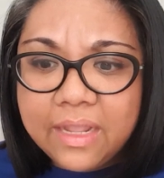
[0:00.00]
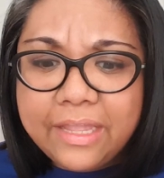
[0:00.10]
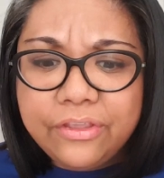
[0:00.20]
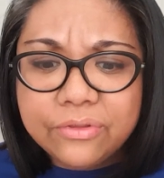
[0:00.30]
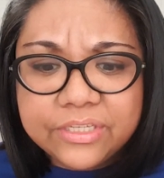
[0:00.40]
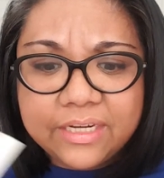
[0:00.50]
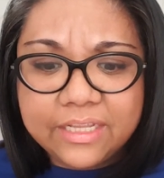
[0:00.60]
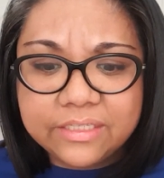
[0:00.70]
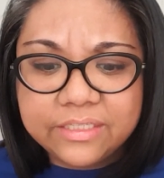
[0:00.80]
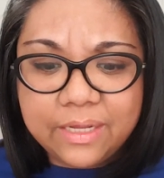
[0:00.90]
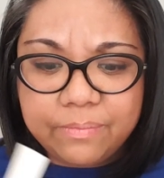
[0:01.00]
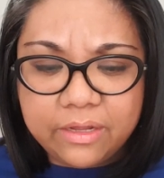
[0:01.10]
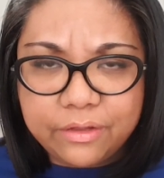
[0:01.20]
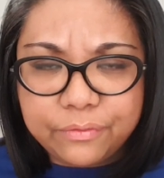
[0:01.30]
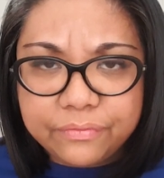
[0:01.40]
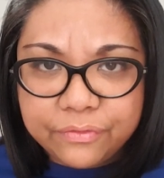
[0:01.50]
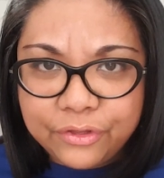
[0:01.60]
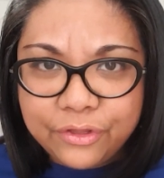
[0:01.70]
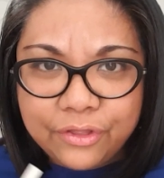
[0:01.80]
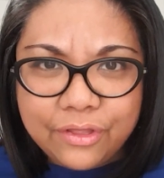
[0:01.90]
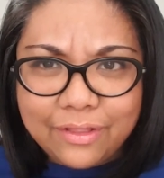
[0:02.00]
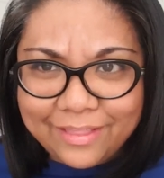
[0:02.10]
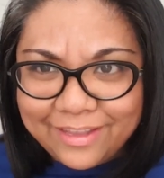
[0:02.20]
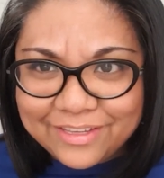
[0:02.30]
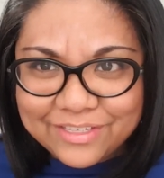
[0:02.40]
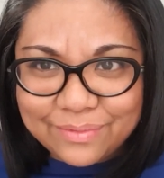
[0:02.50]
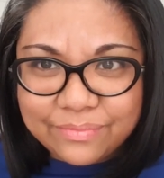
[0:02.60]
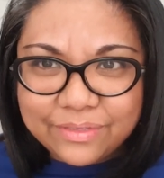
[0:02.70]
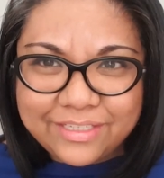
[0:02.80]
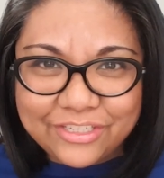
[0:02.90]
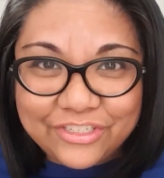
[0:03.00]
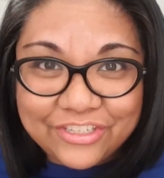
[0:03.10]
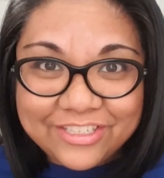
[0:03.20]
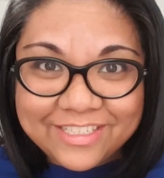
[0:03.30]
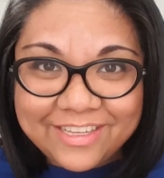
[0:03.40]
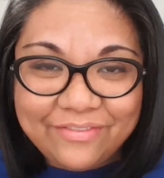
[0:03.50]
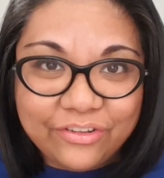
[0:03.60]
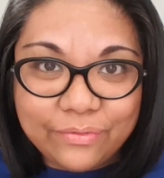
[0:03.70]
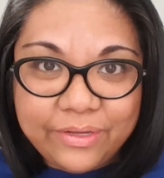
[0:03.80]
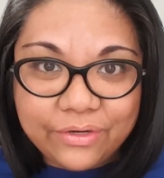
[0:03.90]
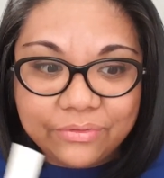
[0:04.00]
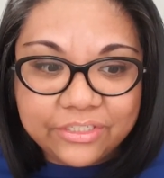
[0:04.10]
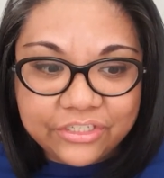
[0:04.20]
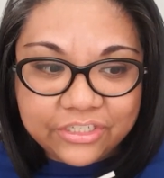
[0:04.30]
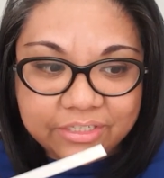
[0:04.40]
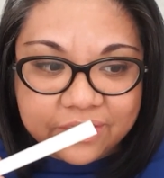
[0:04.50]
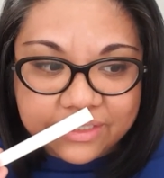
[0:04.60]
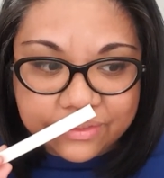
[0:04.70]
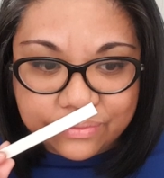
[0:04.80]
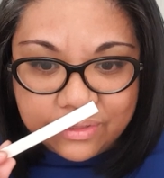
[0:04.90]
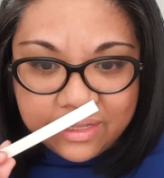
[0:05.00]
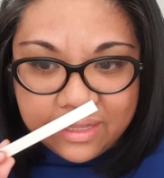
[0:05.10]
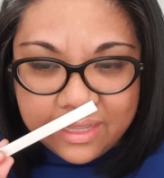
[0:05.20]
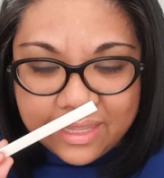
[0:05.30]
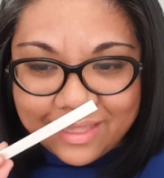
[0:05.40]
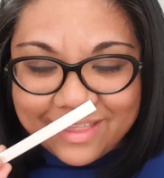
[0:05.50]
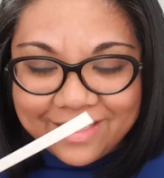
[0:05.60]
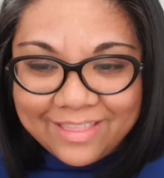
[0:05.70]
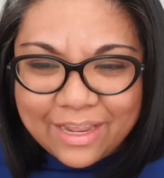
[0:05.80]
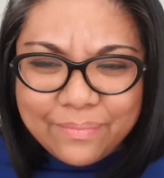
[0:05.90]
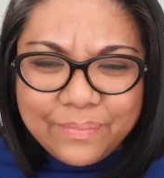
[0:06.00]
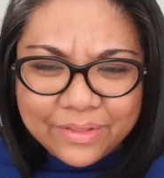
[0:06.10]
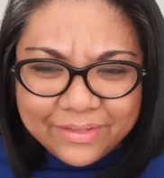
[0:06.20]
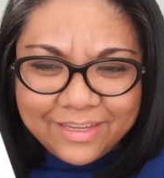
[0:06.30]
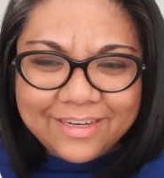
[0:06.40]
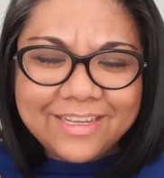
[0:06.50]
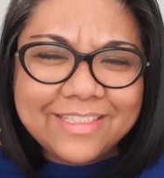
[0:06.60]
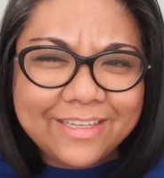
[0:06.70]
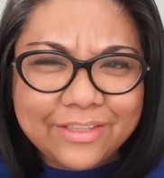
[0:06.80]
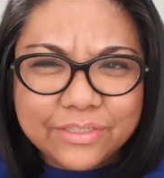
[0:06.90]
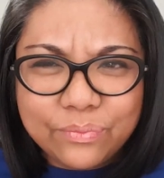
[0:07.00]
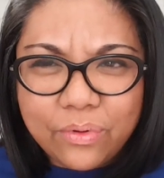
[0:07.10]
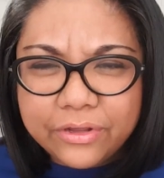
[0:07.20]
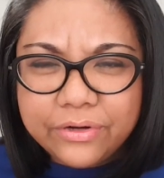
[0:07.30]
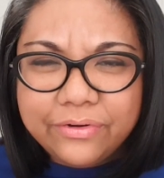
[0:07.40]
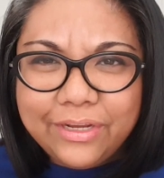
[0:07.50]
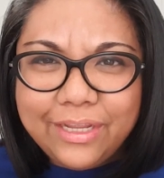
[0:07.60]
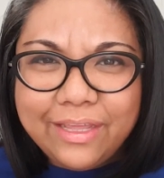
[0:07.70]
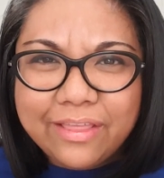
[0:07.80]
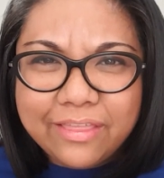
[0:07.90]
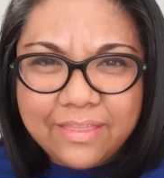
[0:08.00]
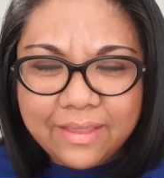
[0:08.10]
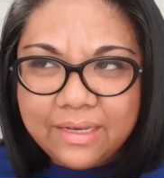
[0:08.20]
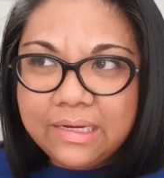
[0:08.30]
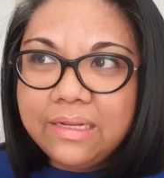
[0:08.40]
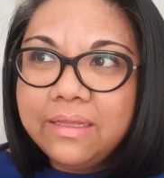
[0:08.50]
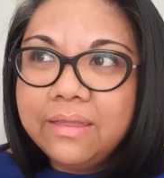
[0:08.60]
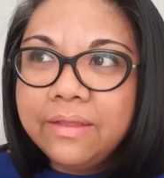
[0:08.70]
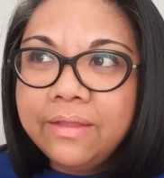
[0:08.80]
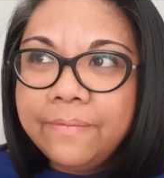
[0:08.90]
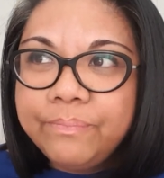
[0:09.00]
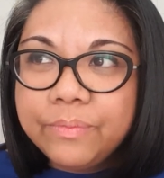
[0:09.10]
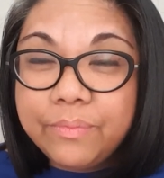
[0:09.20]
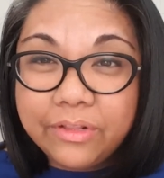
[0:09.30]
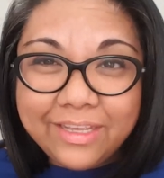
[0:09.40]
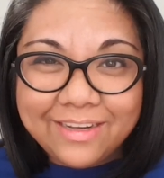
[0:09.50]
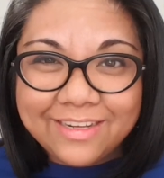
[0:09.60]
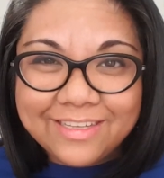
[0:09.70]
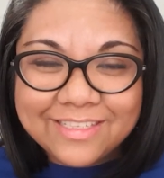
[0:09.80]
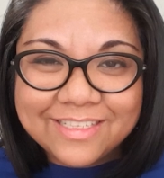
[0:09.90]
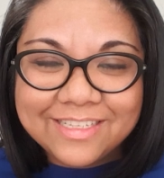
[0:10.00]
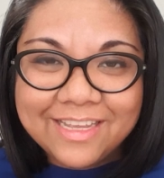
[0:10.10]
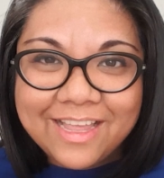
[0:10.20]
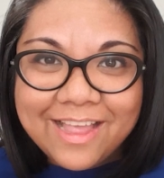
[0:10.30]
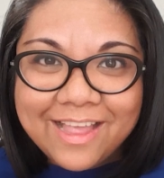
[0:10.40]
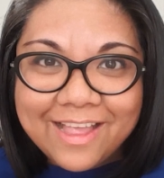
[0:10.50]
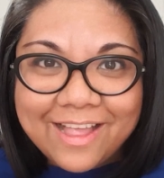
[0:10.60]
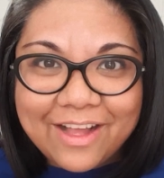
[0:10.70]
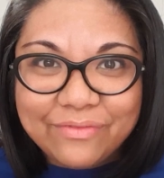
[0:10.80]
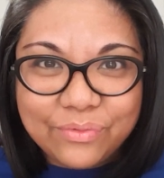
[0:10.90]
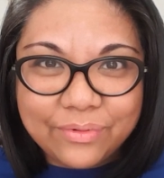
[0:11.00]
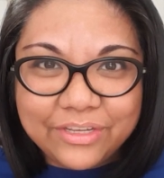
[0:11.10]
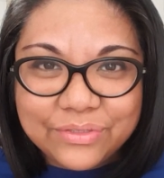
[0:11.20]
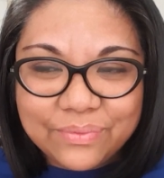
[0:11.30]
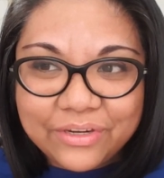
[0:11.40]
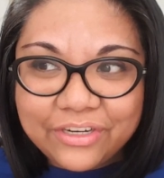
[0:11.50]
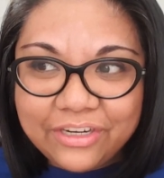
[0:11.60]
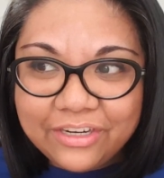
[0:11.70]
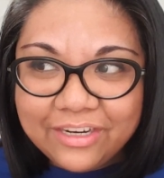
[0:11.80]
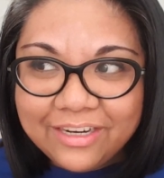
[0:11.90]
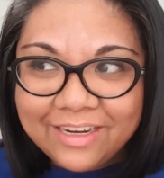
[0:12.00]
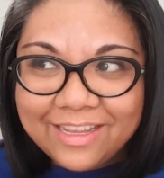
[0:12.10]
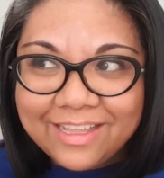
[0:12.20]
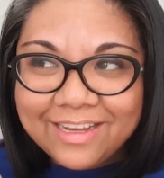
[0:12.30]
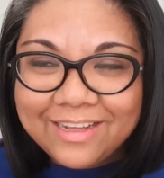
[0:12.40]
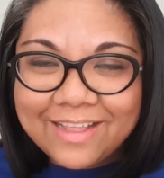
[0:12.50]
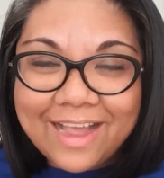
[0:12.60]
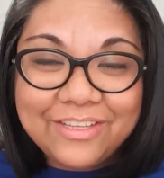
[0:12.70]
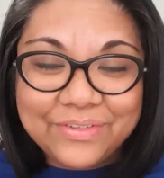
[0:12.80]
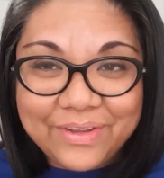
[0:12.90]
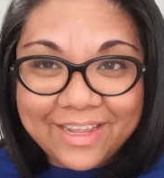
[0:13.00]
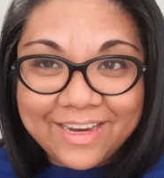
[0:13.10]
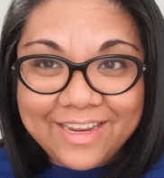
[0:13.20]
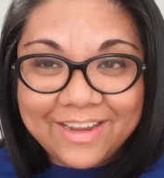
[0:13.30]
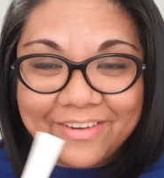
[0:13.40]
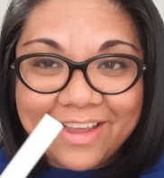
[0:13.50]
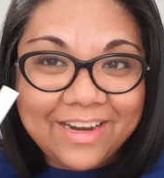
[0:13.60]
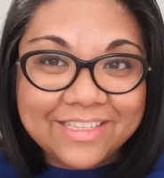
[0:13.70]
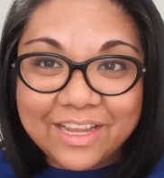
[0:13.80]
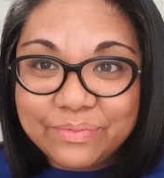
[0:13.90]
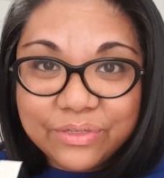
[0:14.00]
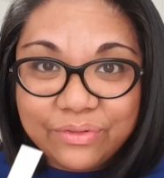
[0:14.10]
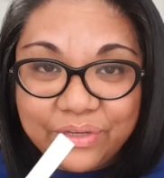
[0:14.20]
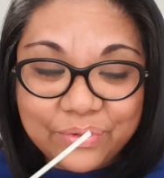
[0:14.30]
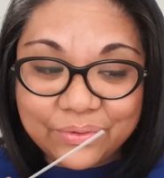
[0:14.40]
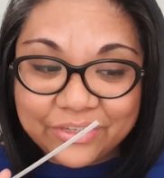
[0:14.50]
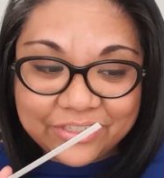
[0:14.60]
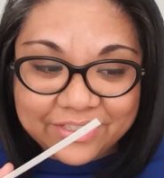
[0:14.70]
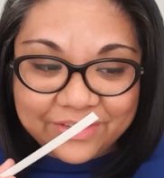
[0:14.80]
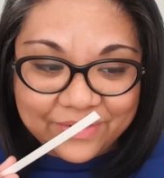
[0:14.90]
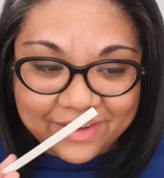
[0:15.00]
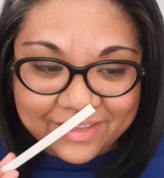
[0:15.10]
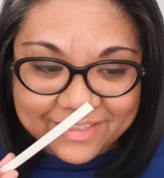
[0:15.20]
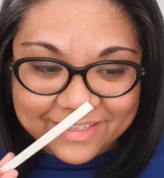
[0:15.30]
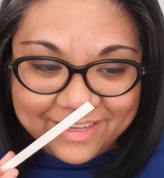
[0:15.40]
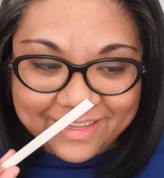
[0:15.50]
and use it in some of like some dishes, in Filipino dishes. So that milkiness, like this watery, thin milkiness of the rice water, I do get in here, and it's absolutely gorgeous, you guys.